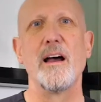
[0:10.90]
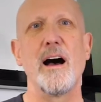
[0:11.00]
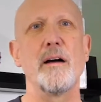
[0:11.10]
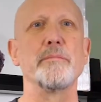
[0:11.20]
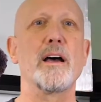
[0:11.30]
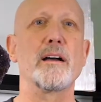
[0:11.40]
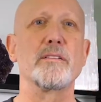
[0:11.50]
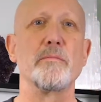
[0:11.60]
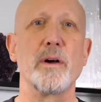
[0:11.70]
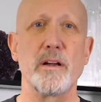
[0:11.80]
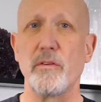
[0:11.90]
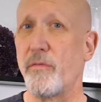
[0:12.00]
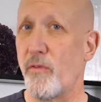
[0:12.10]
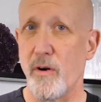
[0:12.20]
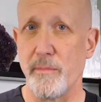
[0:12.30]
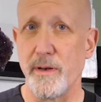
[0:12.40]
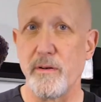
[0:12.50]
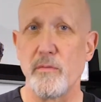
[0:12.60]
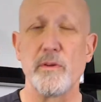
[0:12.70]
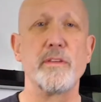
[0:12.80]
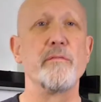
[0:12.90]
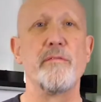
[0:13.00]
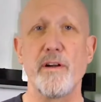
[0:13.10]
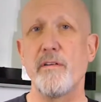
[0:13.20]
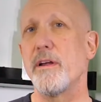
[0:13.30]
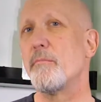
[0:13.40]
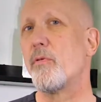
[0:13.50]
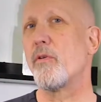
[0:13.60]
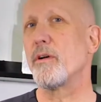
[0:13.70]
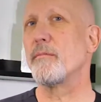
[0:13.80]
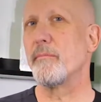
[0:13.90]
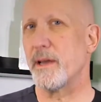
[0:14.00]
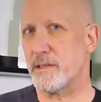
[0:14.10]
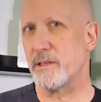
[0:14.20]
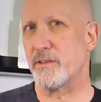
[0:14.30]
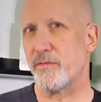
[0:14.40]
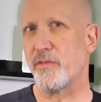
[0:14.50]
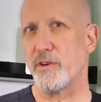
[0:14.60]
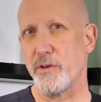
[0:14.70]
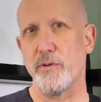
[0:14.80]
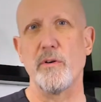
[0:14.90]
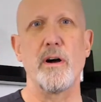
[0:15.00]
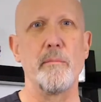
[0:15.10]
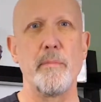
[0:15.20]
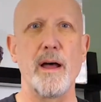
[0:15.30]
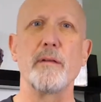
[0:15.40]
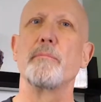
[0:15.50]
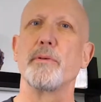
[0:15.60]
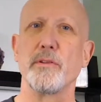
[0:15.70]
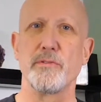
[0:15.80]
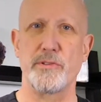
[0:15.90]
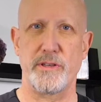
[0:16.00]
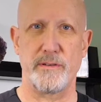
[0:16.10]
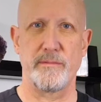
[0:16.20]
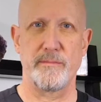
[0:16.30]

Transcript: I'm Dr. Michael Forman with a very important message for you about pollution.